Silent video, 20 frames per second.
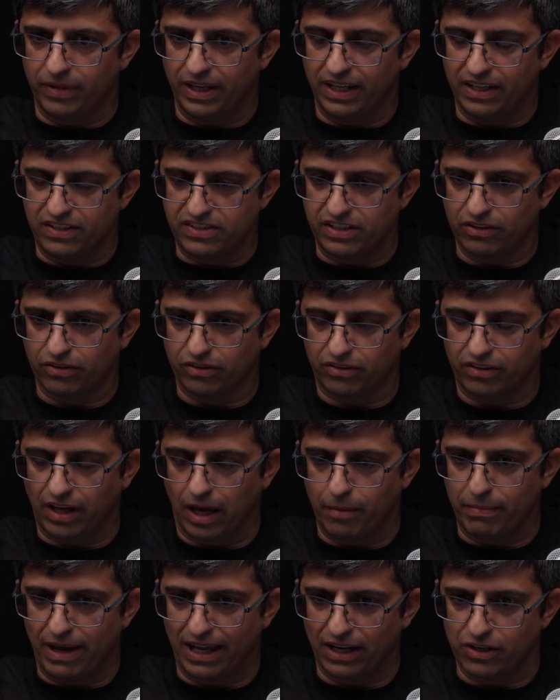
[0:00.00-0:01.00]
any secret
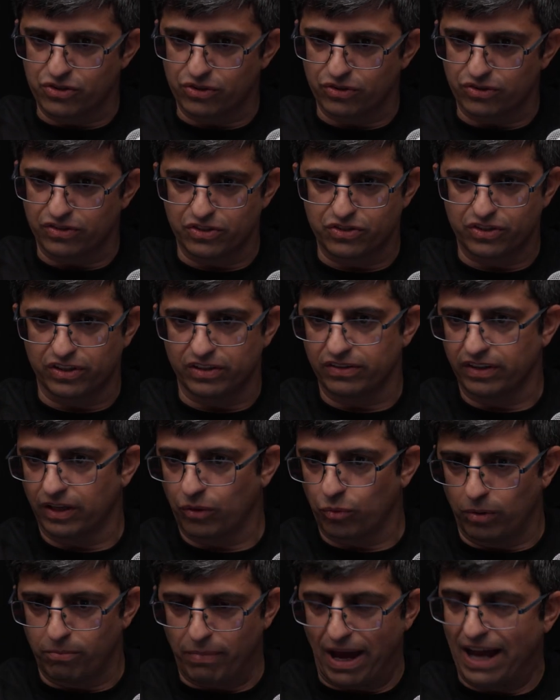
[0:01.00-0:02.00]
type manager, such as like
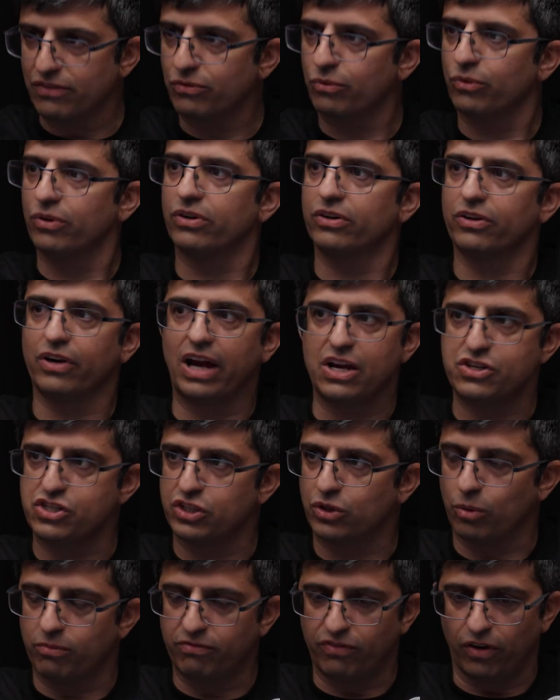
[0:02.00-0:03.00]
One Password or
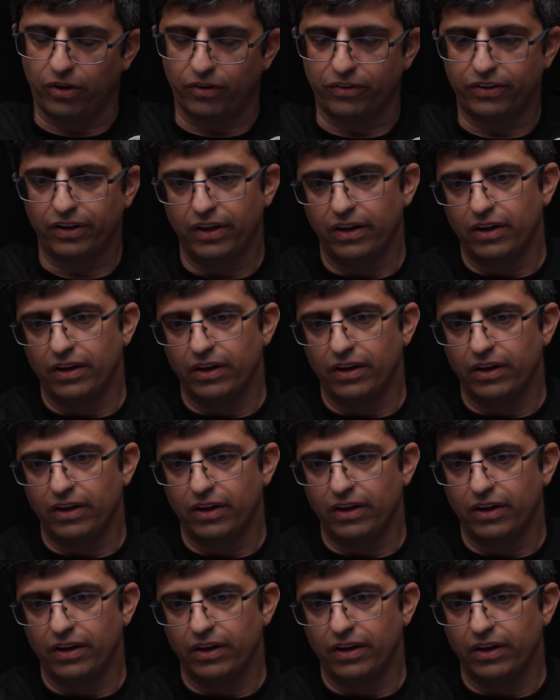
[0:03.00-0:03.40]
HashiCorp Vault,